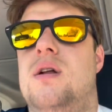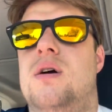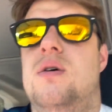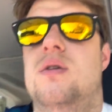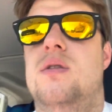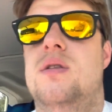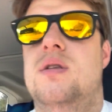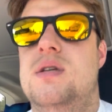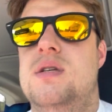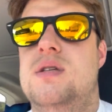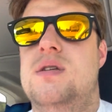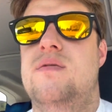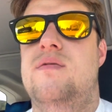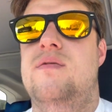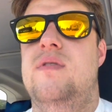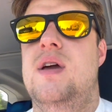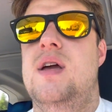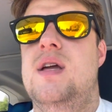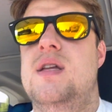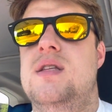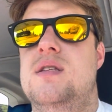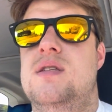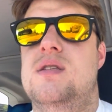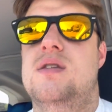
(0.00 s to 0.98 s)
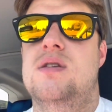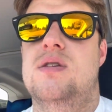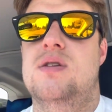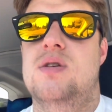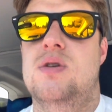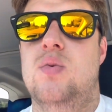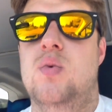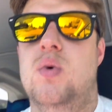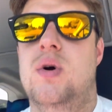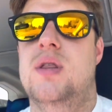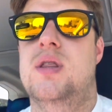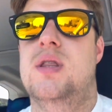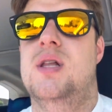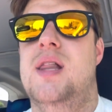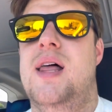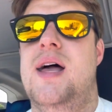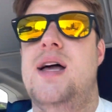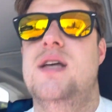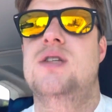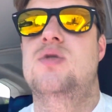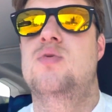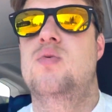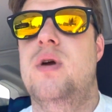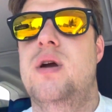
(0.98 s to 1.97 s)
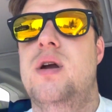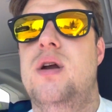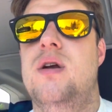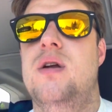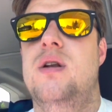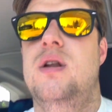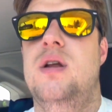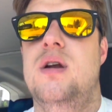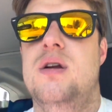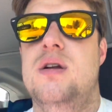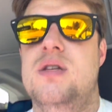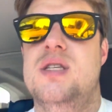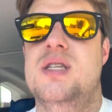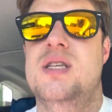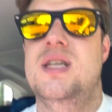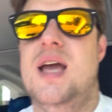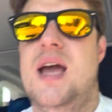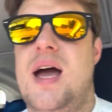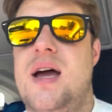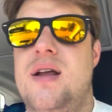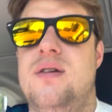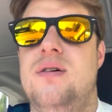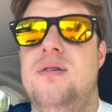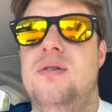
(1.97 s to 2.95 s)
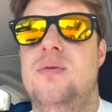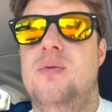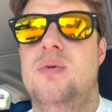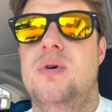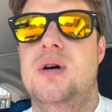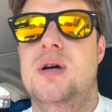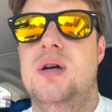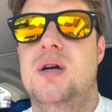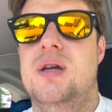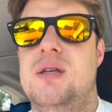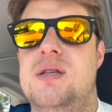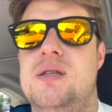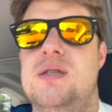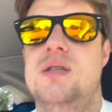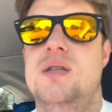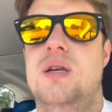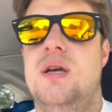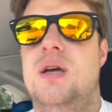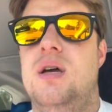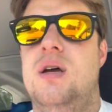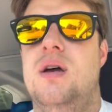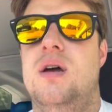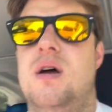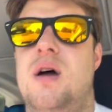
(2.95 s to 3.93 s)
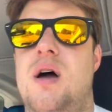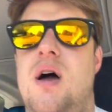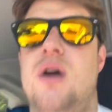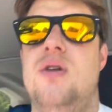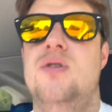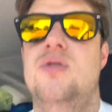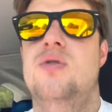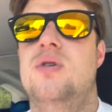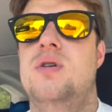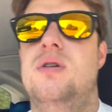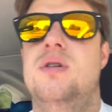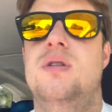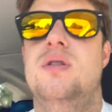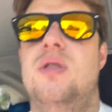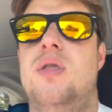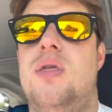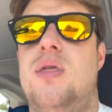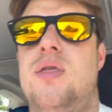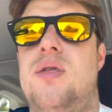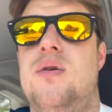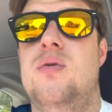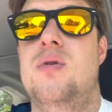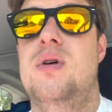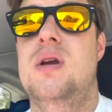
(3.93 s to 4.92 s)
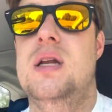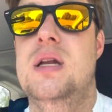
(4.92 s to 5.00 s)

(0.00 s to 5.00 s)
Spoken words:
these events, so what, the last record here in Seattle was 103